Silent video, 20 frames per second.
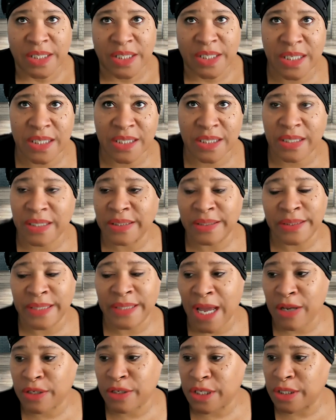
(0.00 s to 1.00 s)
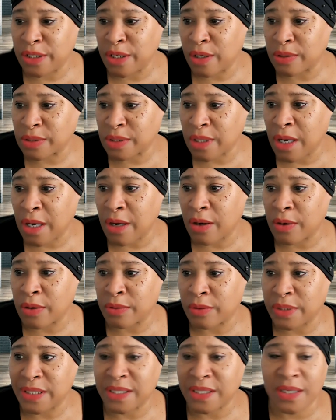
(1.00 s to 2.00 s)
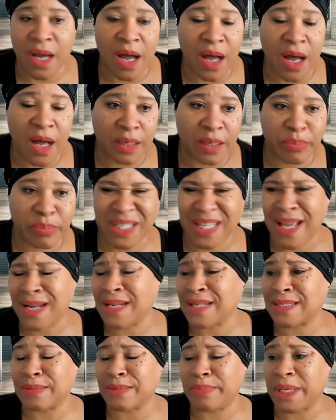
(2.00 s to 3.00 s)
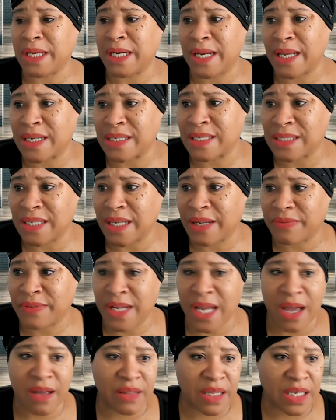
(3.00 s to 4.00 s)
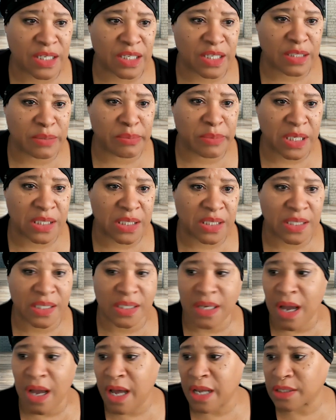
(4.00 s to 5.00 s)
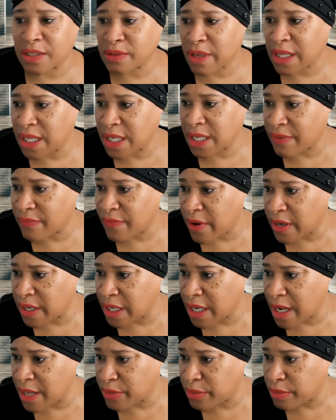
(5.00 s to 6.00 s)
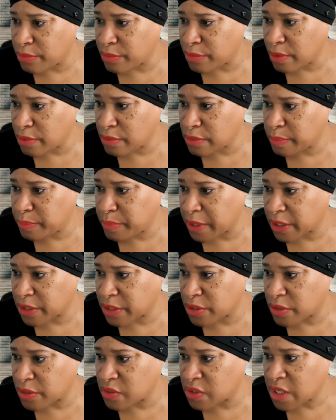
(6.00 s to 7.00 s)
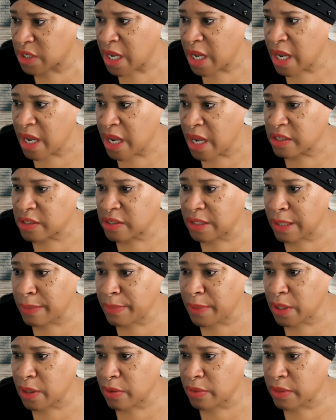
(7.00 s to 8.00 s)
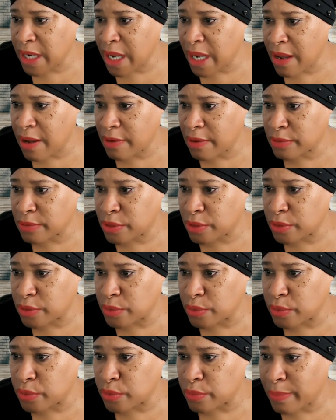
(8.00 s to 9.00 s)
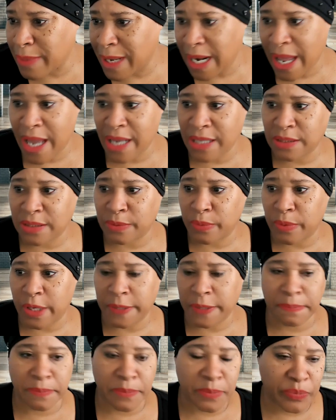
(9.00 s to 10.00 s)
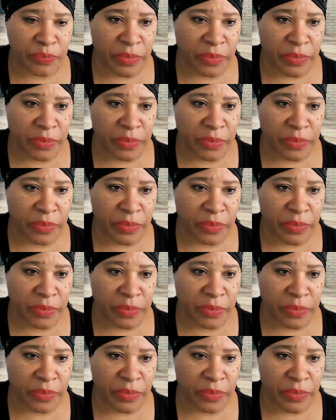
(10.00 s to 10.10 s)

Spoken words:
She knows, uh-oh, he's gone. But that doesn't mean Ned has left town. That just means he's gone. So I think I've already gone through those pictures. So let me go down to my last one.